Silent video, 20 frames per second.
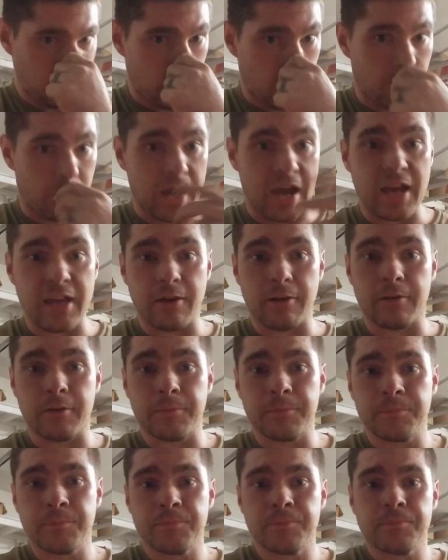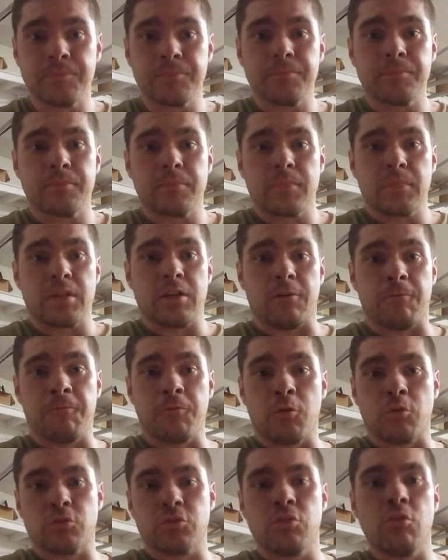buy a
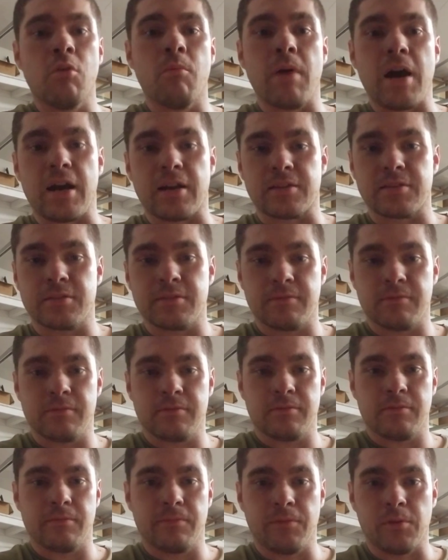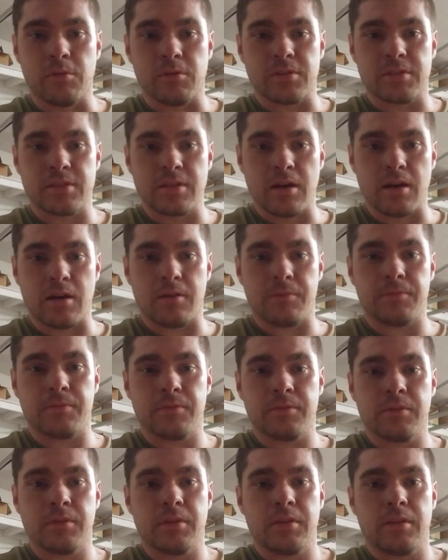full toolbox full of stuff
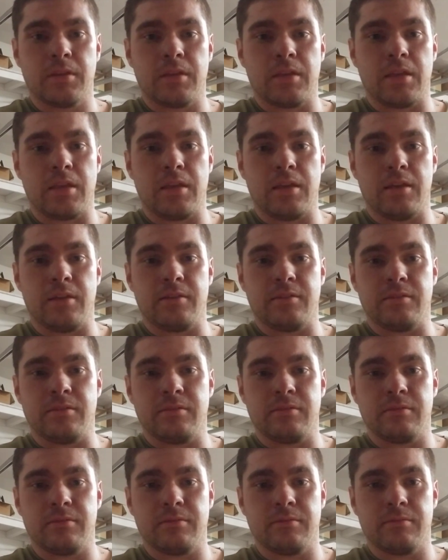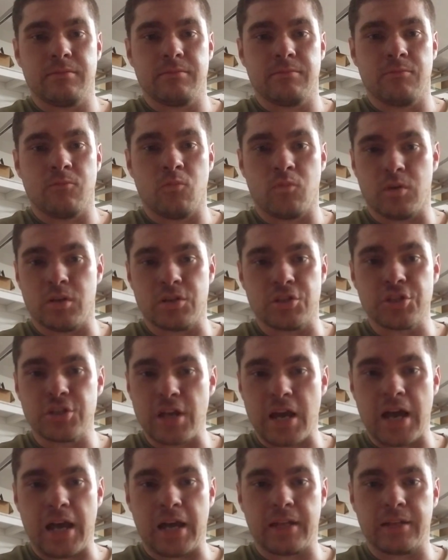in one
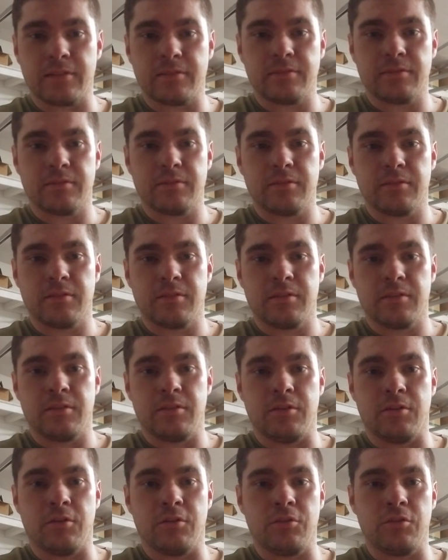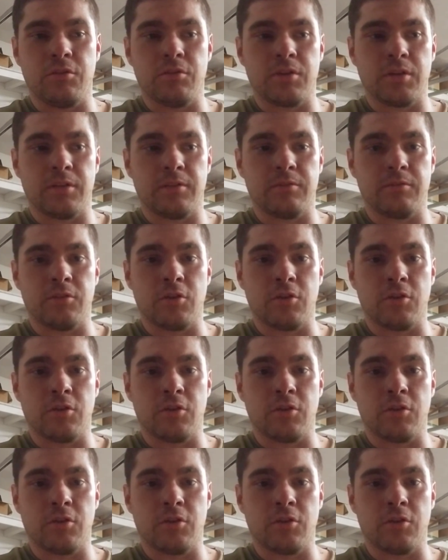shot. You can